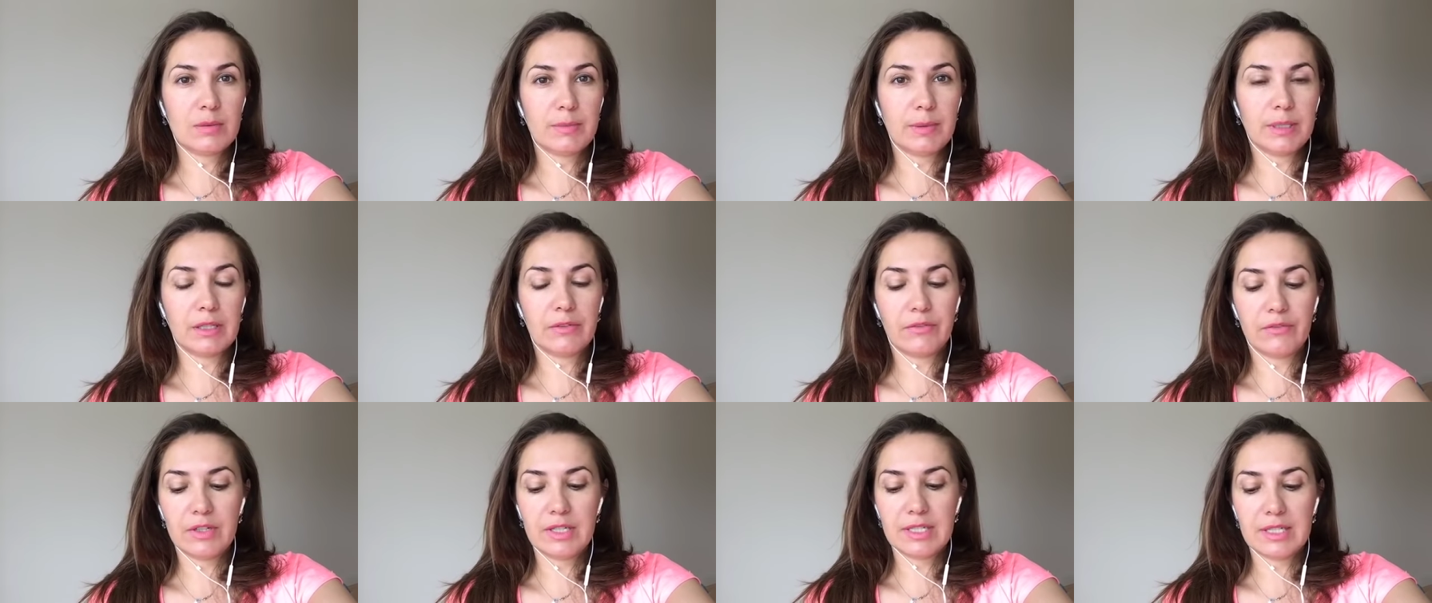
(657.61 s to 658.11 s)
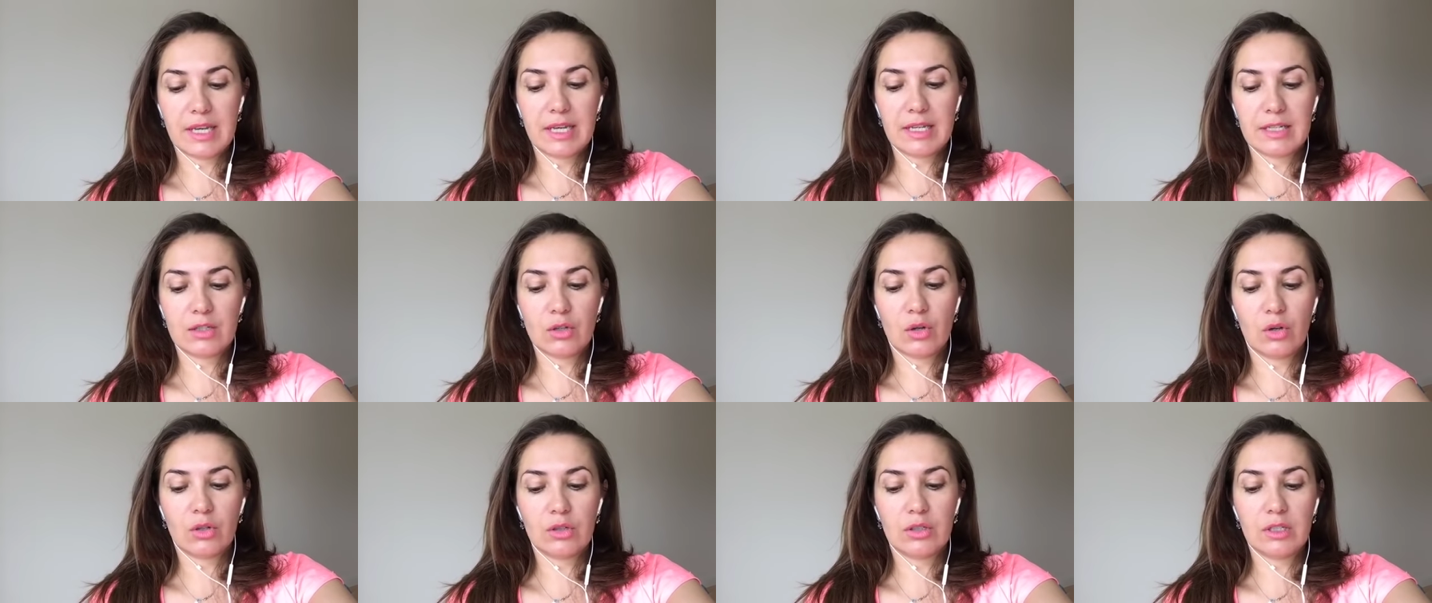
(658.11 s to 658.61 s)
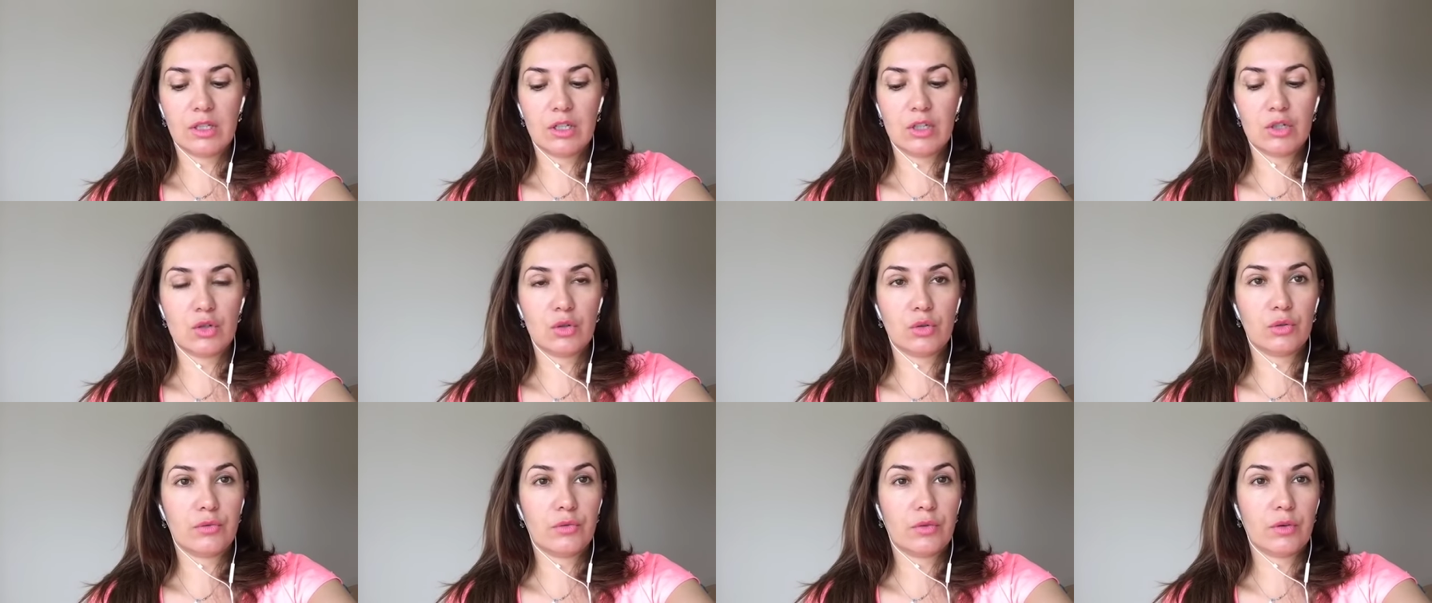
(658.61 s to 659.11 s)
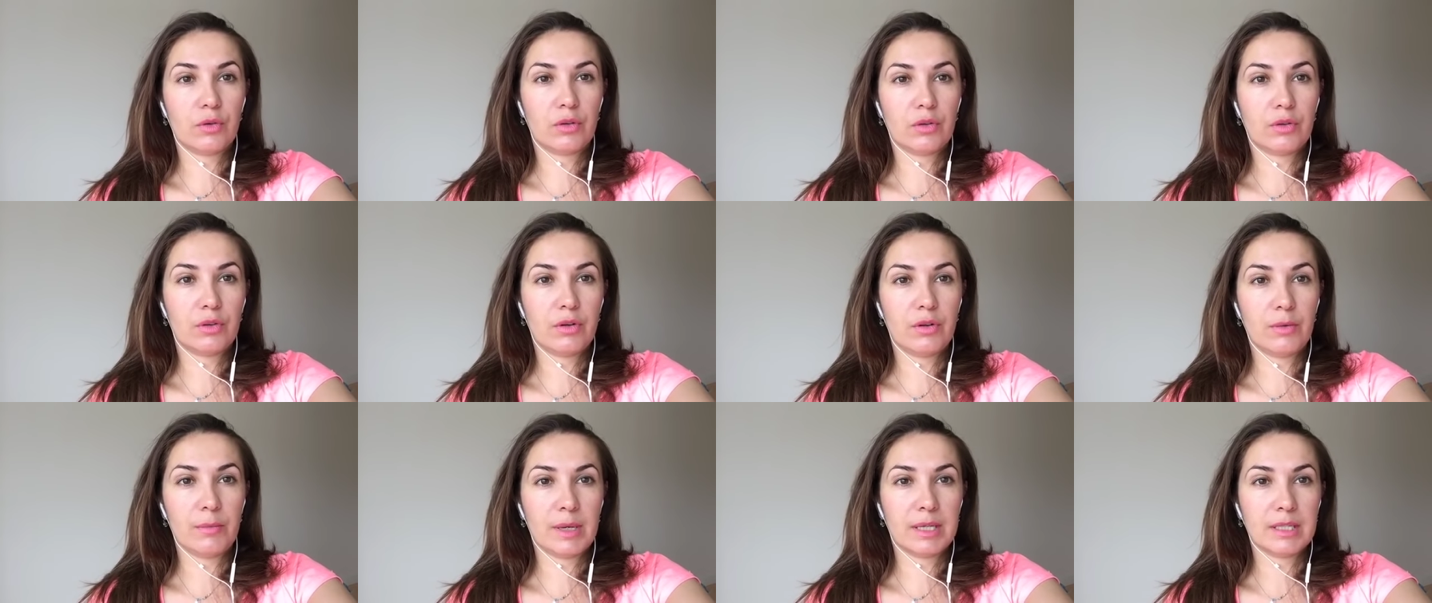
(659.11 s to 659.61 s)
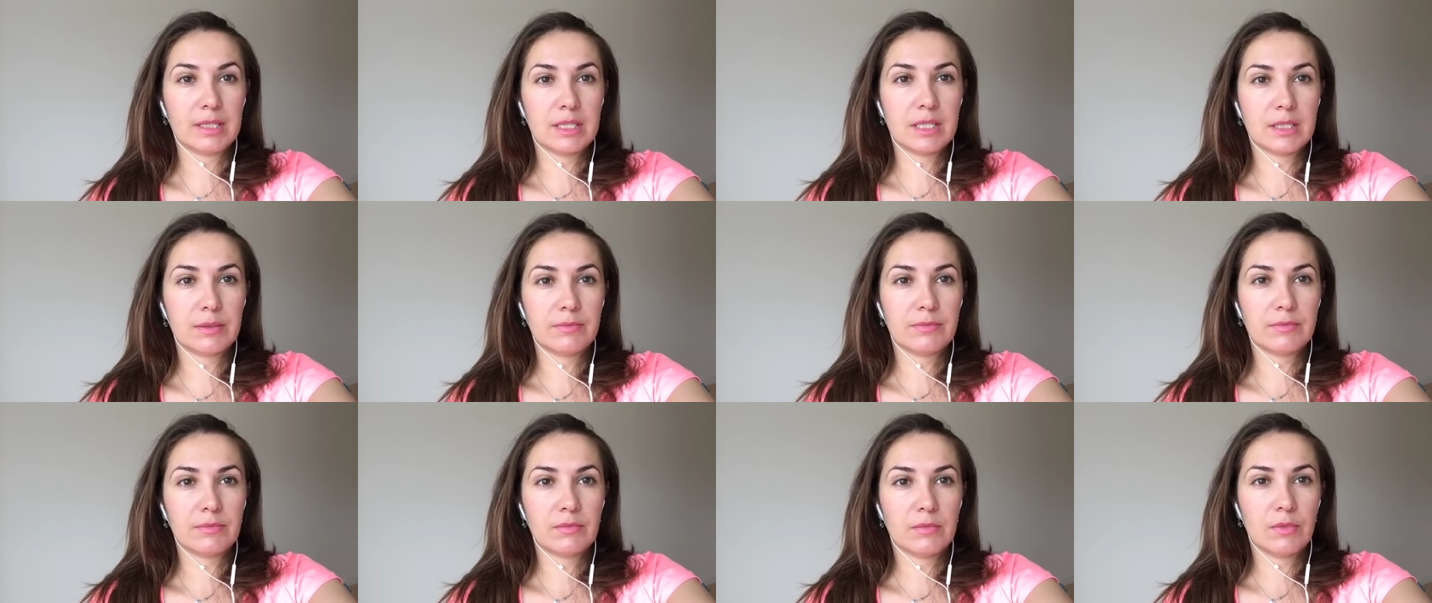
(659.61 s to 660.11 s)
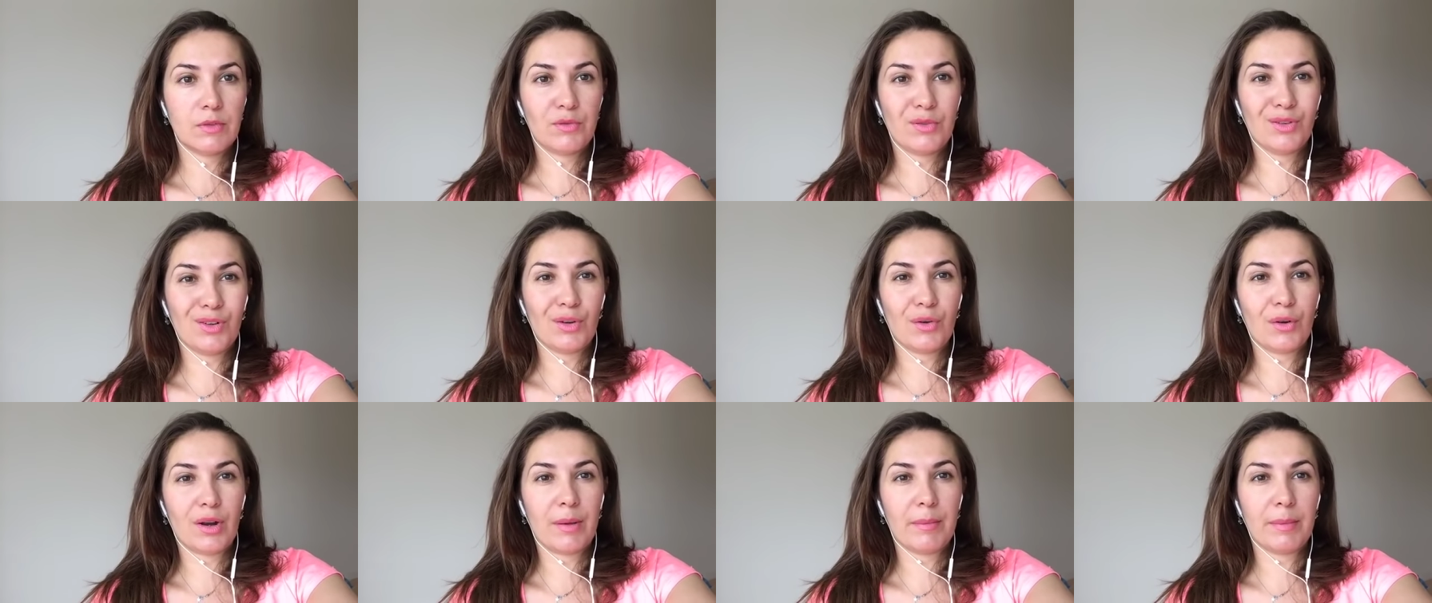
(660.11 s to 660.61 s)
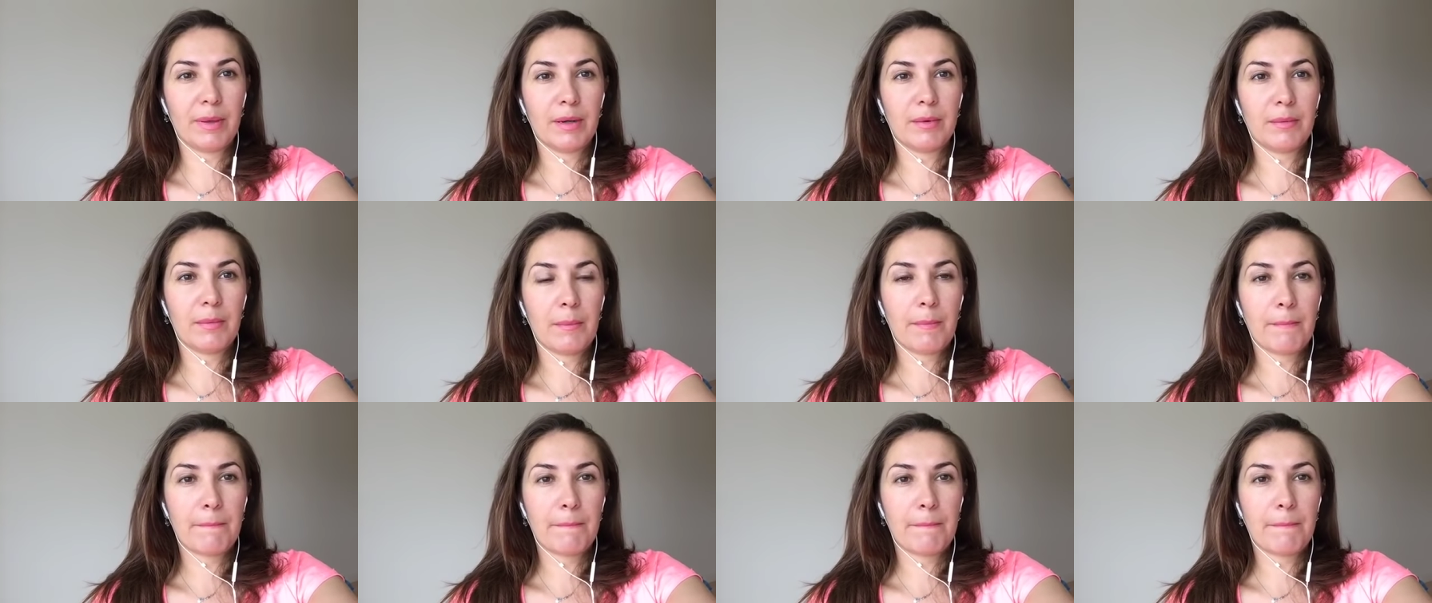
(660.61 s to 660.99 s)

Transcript: but the visa is only issued for 3 months, if you know what I mean.